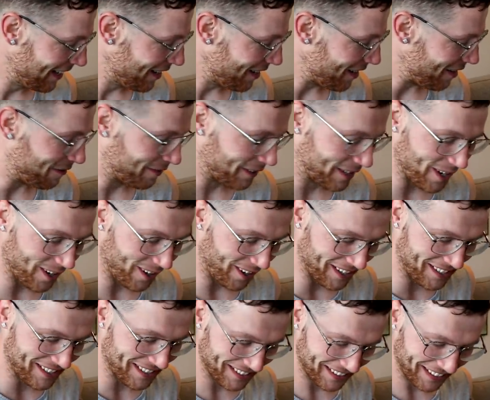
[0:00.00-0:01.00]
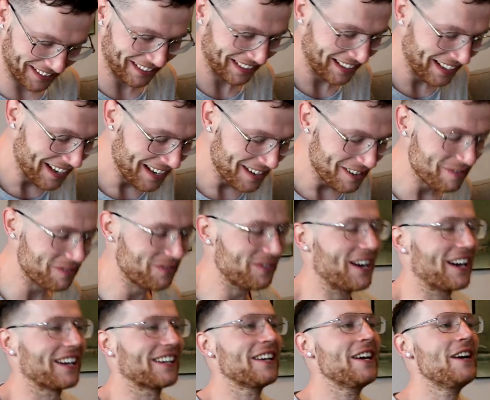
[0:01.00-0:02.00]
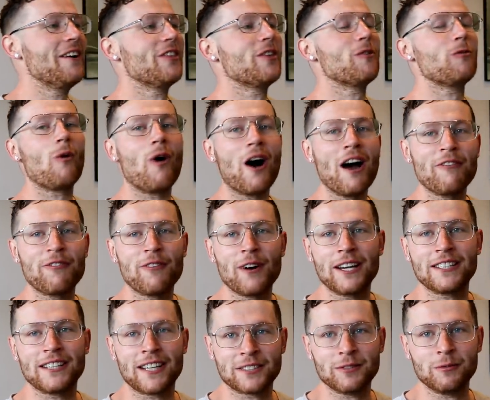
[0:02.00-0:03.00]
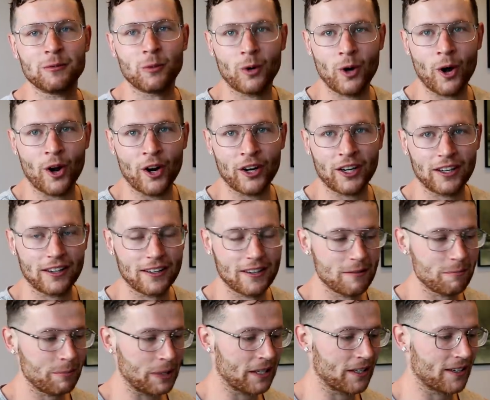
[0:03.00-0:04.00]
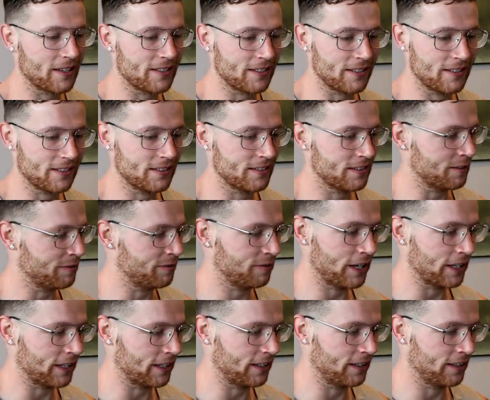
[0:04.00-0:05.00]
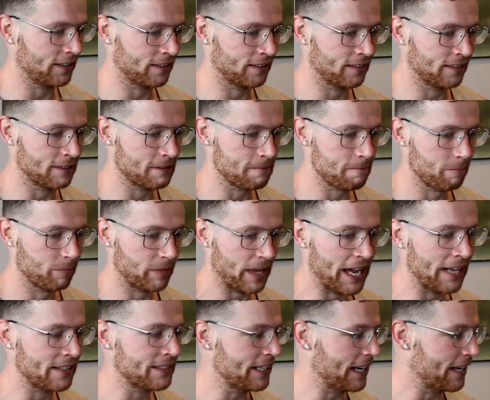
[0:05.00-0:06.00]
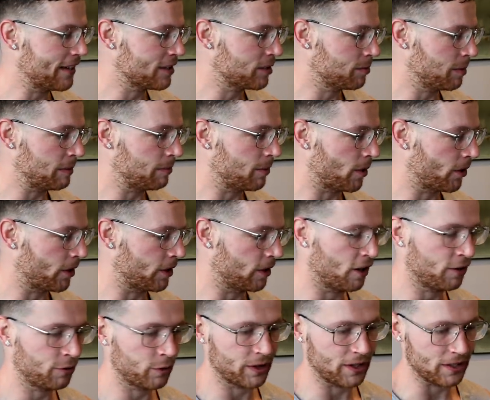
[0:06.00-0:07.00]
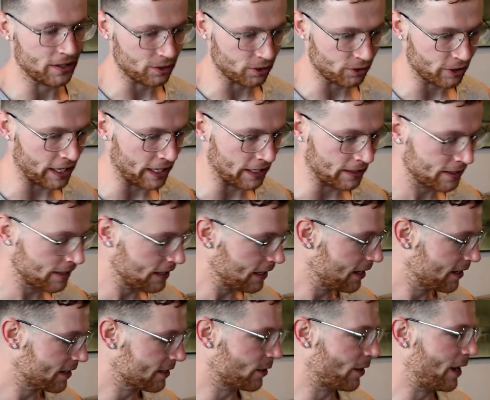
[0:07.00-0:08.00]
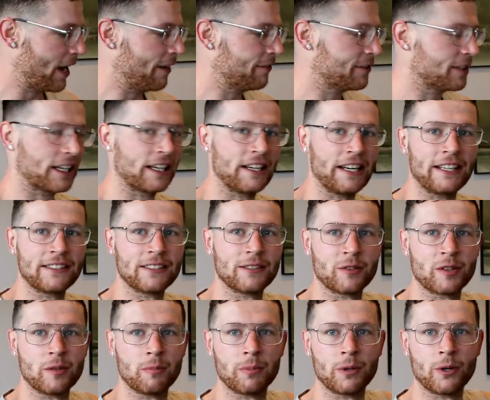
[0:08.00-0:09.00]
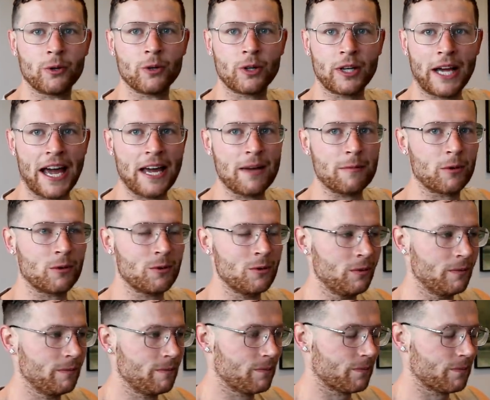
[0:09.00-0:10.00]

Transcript: I've got fuck the Wi-Fi doesn't work because the fucking antenna's been broken off with the screen, so I have to connect it with a blue cable,